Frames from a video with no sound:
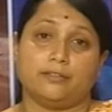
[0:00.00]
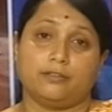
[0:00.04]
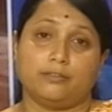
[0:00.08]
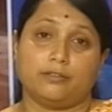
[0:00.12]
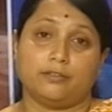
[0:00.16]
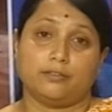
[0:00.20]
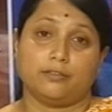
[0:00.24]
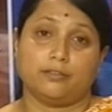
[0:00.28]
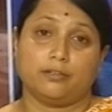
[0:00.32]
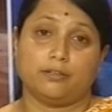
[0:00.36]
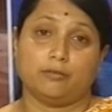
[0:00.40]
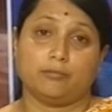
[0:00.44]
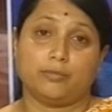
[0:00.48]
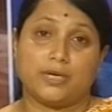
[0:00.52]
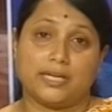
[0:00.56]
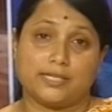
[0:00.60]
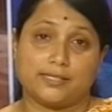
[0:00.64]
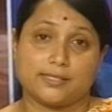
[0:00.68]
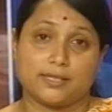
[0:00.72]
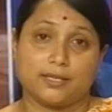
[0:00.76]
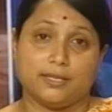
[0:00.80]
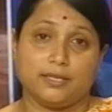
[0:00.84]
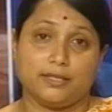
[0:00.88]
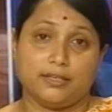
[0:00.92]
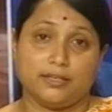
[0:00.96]

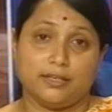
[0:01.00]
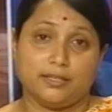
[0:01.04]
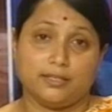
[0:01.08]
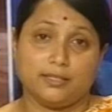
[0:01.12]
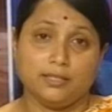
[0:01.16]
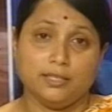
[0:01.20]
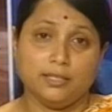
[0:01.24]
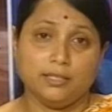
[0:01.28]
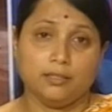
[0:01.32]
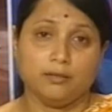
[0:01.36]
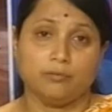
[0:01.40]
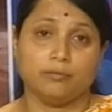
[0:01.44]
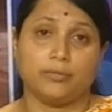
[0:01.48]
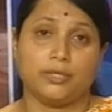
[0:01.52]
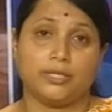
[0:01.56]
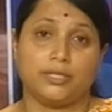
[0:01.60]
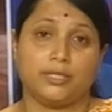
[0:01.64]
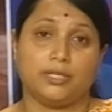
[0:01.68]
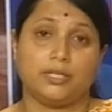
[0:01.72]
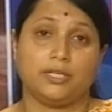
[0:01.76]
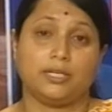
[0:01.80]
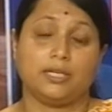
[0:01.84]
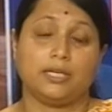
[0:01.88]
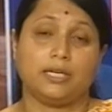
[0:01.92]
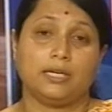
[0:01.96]
masculinity,
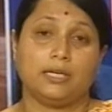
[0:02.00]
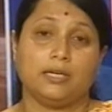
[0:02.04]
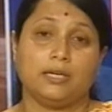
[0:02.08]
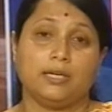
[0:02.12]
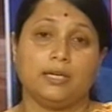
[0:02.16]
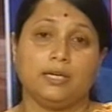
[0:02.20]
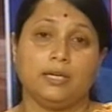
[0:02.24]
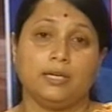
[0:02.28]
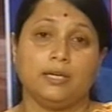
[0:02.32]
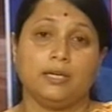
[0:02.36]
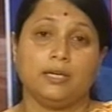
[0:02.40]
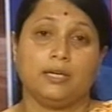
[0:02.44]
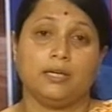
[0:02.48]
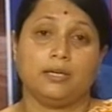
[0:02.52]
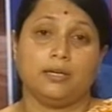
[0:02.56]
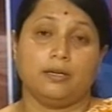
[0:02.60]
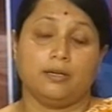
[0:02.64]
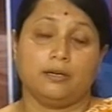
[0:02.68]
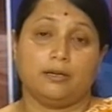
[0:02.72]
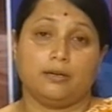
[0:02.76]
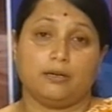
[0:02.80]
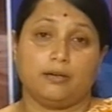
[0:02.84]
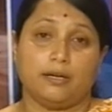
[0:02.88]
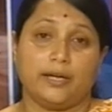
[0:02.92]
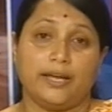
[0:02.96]
particularly
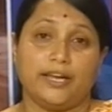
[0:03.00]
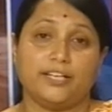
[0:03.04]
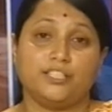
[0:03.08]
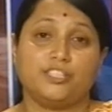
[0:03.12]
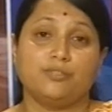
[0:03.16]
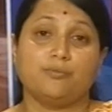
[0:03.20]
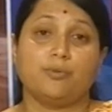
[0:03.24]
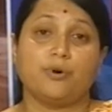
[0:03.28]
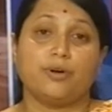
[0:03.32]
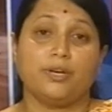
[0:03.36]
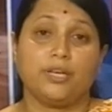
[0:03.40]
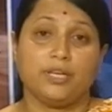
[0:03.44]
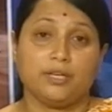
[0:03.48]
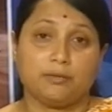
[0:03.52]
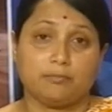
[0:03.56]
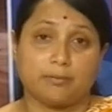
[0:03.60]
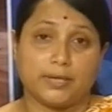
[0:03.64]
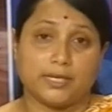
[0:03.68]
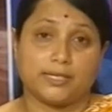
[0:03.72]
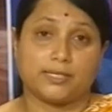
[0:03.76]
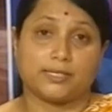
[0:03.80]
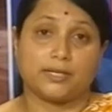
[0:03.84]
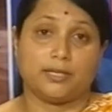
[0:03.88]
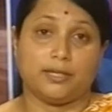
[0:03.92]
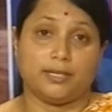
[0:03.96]
hegemonic
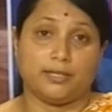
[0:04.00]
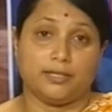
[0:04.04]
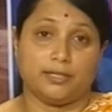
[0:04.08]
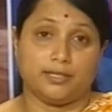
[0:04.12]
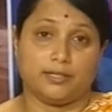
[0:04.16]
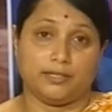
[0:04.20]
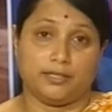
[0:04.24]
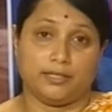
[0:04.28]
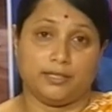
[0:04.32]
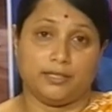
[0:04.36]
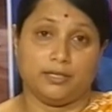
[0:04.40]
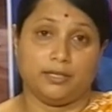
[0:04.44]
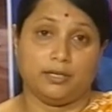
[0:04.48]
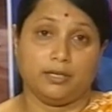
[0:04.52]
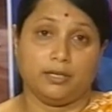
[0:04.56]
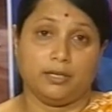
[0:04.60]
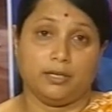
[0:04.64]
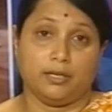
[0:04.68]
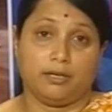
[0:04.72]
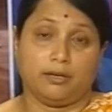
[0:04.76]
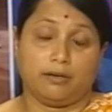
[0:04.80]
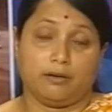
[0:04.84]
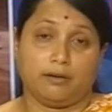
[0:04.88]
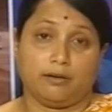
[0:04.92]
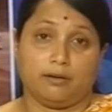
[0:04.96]
masculinity.
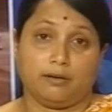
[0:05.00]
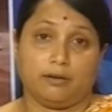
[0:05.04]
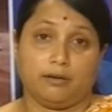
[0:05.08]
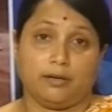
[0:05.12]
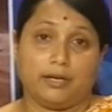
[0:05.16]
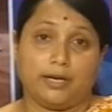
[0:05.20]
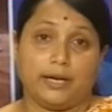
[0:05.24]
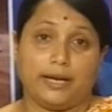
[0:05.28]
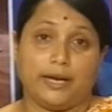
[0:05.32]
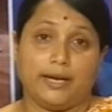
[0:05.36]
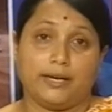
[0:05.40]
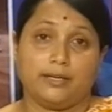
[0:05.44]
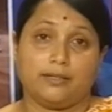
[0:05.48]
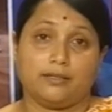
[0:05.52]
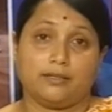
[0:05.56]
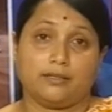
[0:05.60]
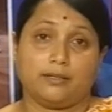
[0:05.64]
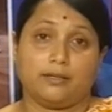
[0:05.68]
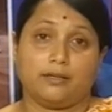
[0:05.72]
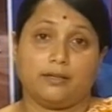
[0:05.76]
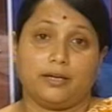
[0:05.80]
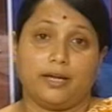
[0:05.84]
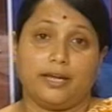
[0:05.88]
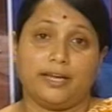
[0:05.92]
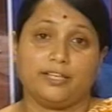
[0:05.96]
And
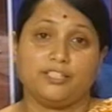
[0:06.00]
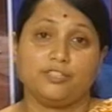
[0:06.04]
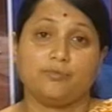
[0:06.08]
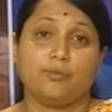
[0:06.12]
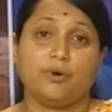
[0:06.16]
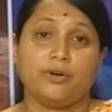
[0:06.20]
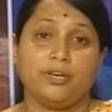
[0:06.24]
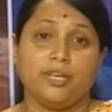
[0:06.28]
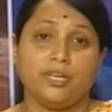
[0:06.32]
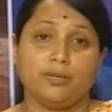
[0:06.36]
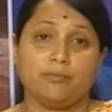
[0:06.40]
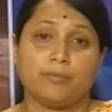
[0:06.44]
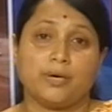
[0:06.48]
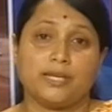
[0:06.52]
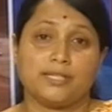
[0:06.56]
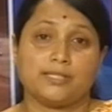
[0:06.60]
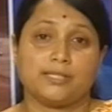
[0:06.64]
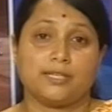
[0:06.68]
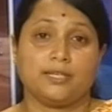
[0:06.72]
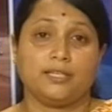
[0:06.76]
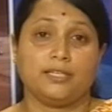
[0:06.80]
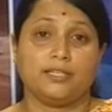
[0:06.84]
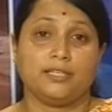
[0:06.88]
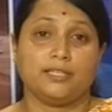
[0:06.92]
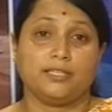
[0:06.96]
hegemonic
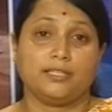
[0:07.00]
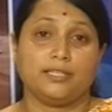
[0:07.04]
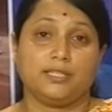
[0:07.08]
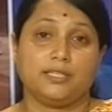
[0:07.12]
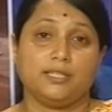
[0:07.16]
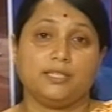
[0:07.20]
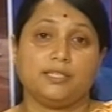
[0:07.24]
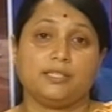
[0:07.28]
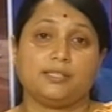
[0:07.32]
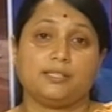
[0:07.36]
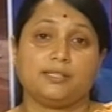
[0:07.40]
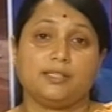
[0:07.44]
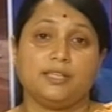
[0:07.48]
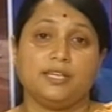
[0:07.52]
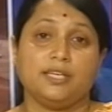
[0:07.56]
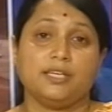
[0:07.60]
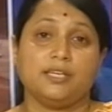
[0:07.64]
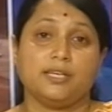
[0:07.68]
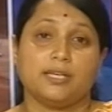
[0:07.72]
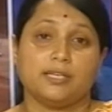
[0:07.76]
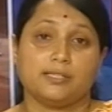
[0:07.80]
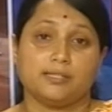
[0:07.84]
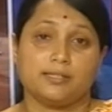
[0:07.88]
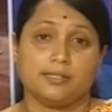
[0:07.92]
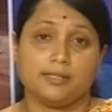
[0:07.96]
masculinity is seen
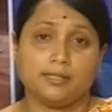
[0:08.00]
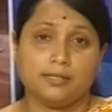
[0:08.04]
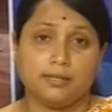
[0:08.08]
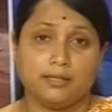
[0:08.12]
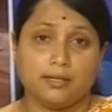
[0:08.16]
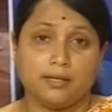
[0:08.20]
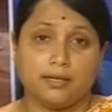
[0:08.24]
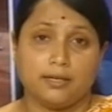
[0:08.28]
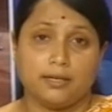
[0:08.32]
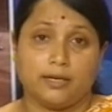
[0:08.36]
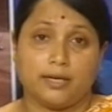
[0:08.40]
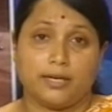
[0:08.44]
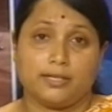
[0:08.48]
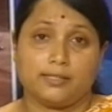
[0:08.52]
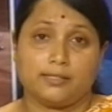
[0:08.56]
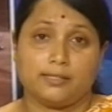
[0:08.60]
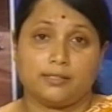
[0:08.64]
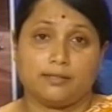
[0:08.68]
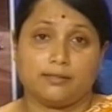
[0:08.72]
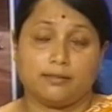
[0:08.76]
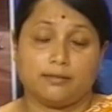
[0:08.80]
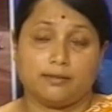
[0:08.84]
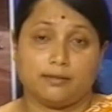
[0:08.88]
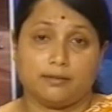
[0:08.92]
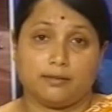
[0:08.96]
as
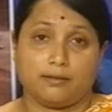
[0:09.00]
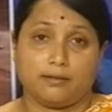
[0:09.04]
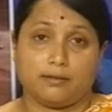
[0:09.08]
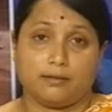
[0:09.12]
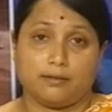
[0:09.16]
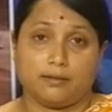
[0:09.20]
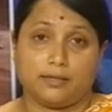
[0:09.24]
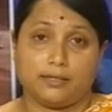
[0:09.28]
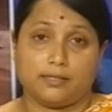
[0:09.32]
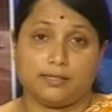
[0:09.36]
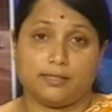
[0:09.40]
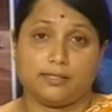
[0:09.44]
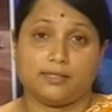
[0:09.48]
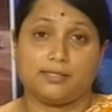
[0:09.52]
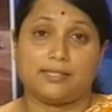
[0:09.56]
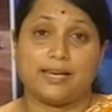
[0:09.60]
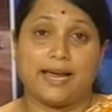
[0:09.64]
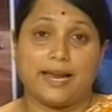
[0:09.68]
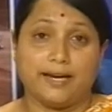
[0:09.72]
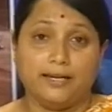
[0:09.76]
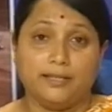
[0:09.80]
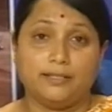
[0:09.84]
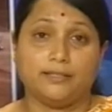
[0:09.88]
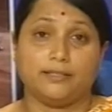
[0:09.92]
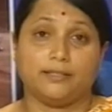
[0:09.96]
a
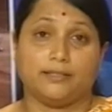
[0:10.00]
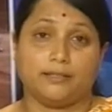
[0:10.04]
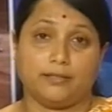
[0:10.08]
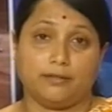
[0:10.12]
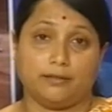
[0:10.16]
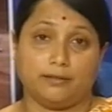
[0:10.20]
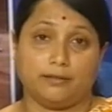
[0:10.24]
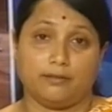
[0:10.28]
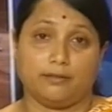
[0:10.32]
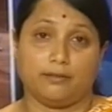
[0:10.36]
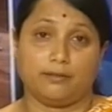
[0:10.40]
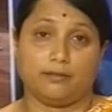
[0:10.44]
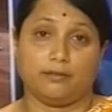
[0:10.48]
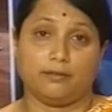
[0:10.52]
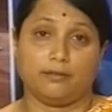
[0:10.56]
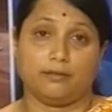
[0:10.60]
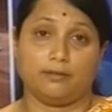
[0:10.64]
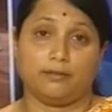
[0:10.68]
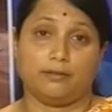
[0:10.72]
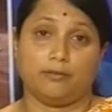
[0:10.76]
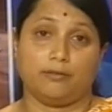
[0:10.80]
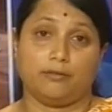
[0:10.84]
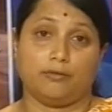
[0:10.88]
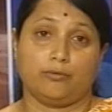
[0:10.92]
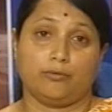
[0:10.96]
standard
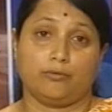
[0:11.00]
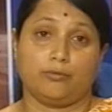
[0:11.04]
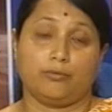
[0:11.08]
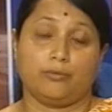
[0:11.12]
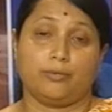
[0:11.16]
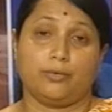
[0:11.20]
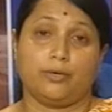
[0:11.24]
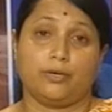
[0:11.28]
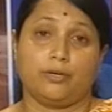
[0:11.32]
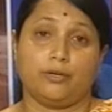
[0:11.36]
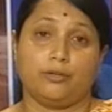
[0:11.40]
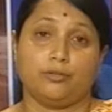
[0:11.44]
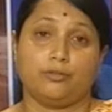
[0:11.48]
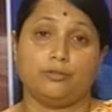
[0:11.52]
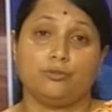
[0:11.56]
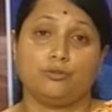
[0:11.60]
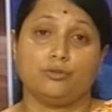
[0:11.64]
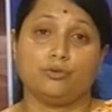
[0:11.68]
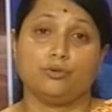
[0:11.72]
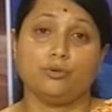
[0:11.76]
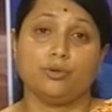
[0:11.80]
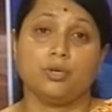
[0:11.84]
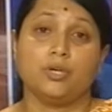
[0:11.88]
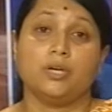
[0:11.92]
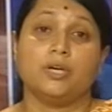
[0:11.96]

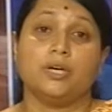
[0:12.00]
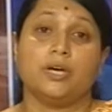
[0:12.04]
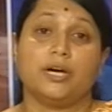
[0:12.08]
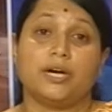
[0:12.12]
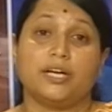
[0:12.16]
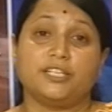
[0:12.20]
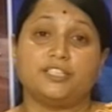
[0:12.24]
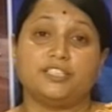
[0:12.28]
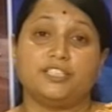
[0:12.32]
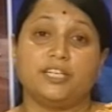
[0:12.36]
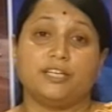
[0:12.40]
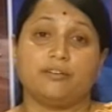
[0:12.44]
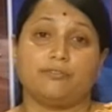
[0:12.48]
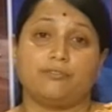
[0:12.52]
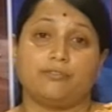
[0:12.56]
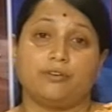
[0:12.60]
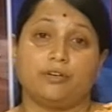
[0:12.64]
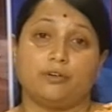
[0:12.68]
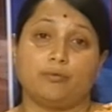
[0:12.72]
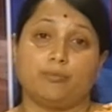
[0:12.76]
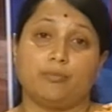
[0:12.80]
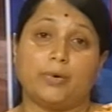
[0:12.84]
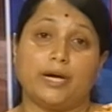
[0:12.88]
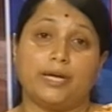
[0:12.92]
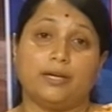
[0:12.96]
to achieve
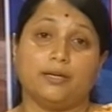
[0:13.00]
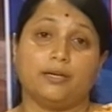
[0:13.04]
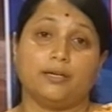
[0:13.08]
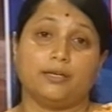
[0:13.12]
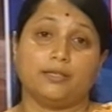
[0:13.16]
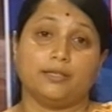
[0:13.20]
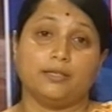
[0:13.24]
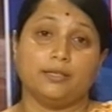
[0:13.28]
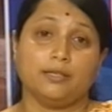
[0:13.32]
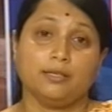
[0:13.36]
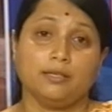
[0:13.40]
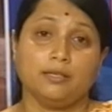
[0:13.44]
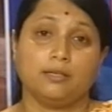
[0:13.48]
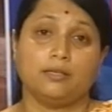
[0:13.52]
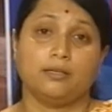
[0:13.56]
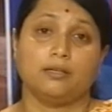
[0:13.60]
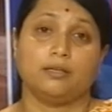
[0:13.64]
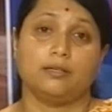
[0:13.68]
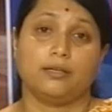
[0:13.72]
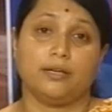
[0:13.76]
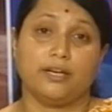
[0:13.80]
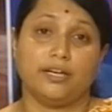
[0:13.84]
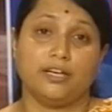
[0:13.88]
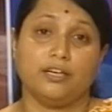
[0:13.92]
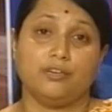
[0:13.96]
by other
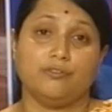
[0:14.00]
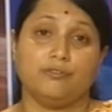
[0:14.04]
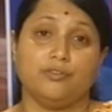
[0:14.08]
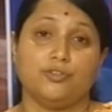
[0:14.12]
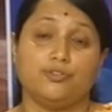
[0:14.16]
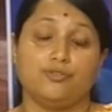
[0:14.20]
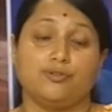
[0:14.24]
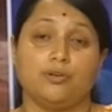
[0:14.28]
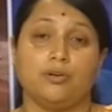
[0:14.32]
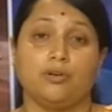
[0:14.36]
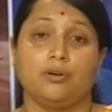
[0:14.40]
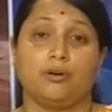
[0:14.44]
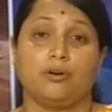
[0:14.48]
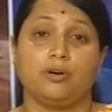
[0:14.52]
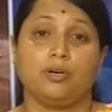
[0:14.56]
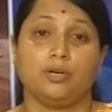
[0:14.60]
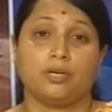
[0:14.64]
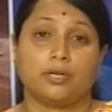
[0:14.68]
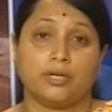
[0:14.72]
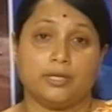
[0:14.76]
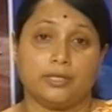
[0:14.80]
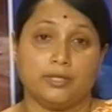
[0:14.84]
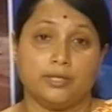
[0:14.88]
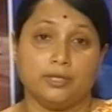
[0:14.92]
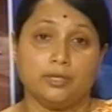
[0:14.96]
individual or
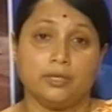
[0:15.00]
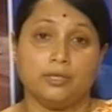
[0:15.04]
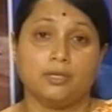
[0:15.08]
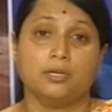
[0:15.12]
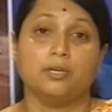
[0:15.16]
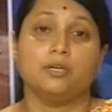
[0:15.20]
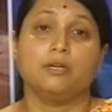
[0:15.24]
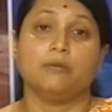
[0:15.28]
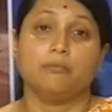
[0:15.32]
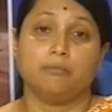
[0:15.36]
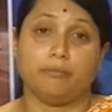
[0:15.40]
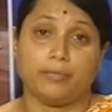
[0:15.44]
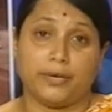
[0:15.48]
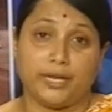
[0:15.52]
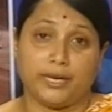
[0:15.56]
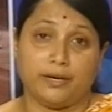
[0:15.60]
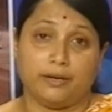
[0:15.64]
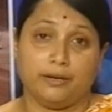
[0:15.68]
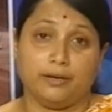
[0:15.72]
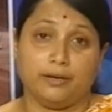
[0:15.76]
other men.